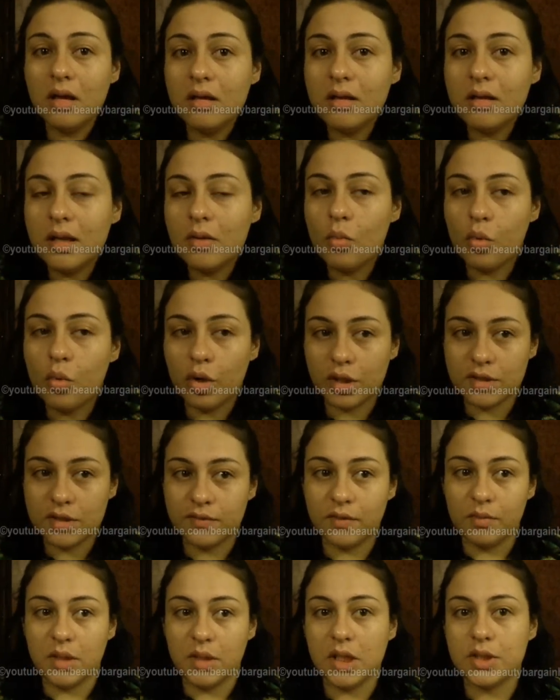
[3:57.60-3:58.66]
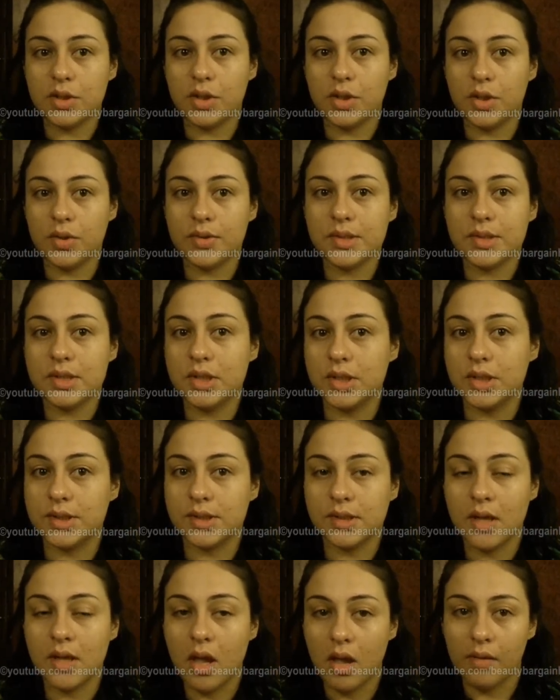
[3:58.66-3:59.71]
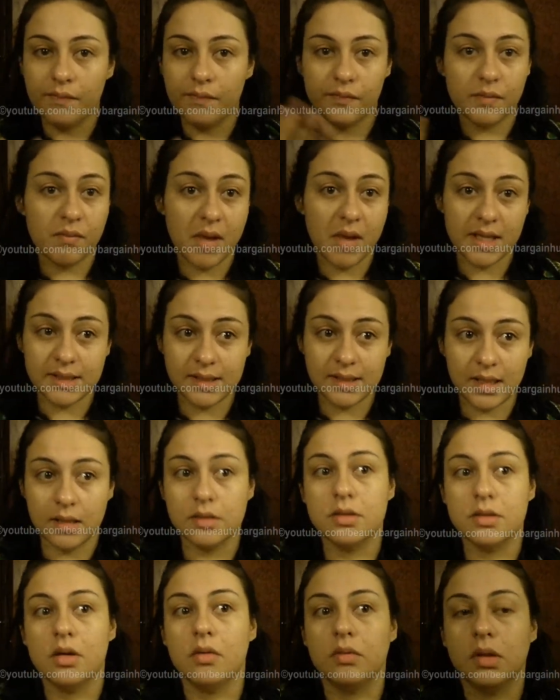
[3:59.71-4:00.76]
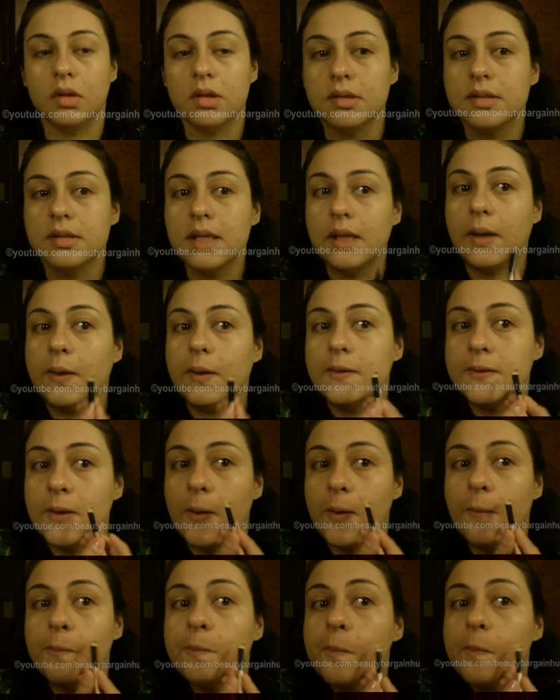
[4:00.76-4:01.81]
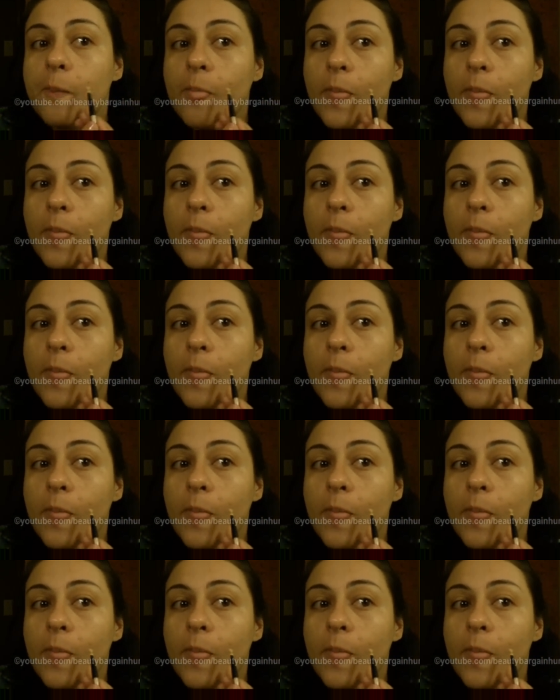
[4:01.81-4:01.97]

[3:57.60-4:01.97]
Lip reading: it works for me to use just my skin tone concealer. So